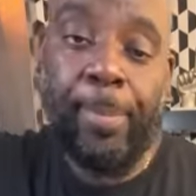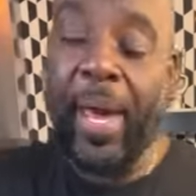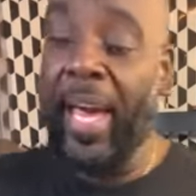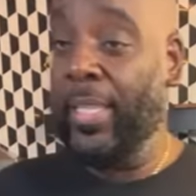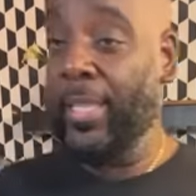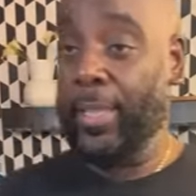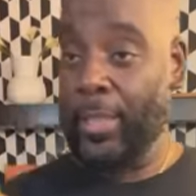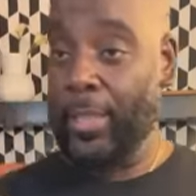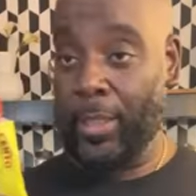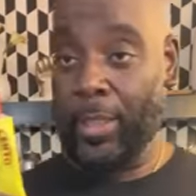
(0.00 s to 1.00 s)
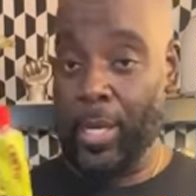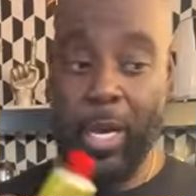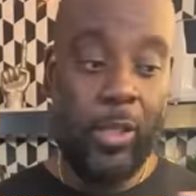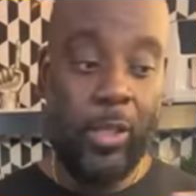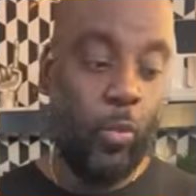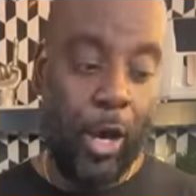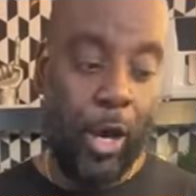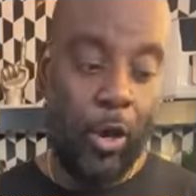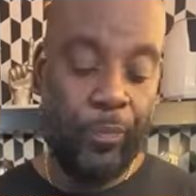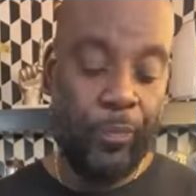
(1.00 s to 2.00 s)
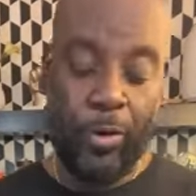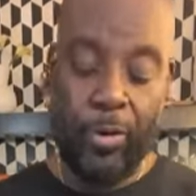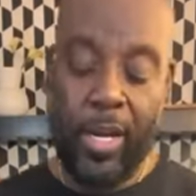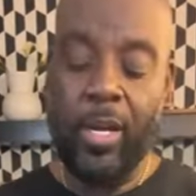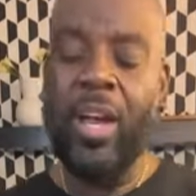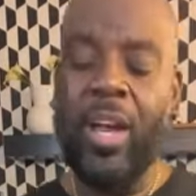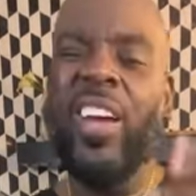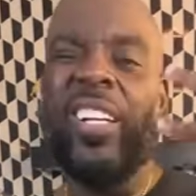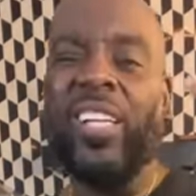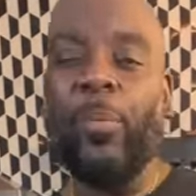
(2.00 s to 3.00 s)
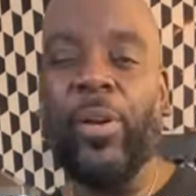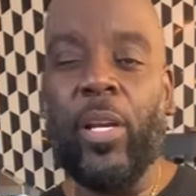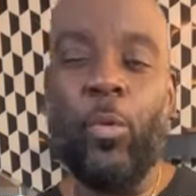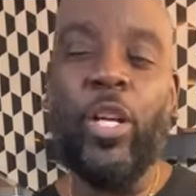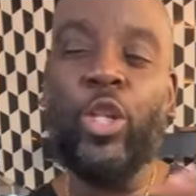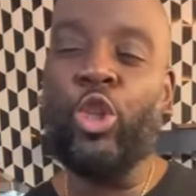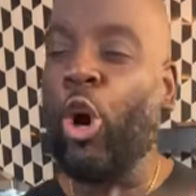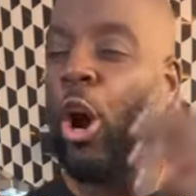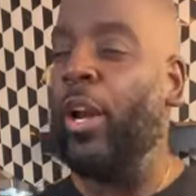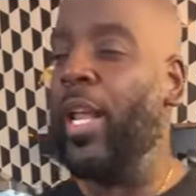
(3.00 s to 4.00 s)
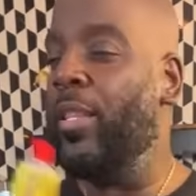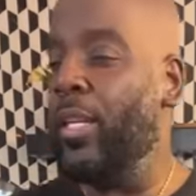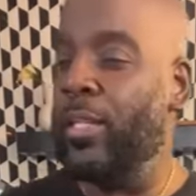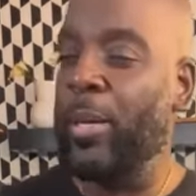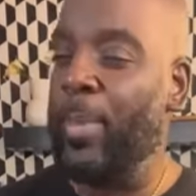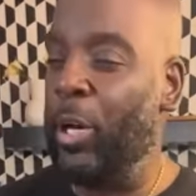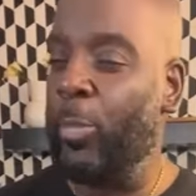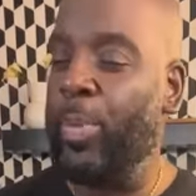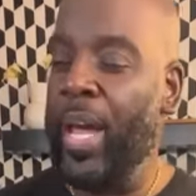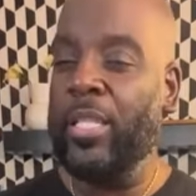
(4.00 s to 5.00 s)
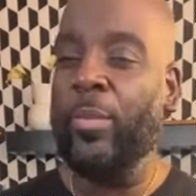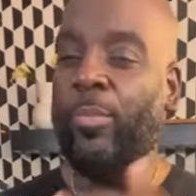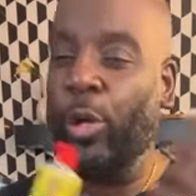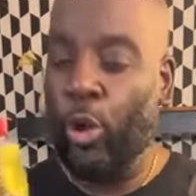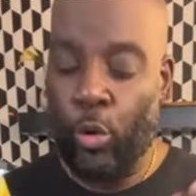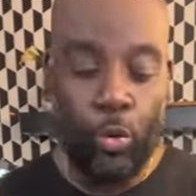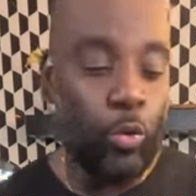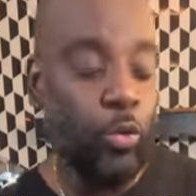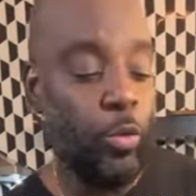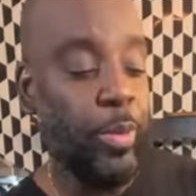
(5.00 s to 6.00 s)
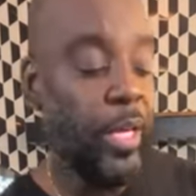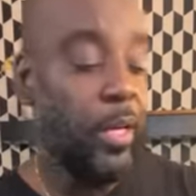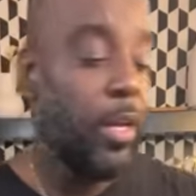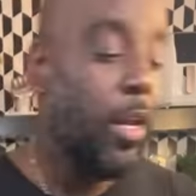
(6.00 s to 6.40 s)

paste as well, okay? Because I really wanna start letting the tomato paste bloom and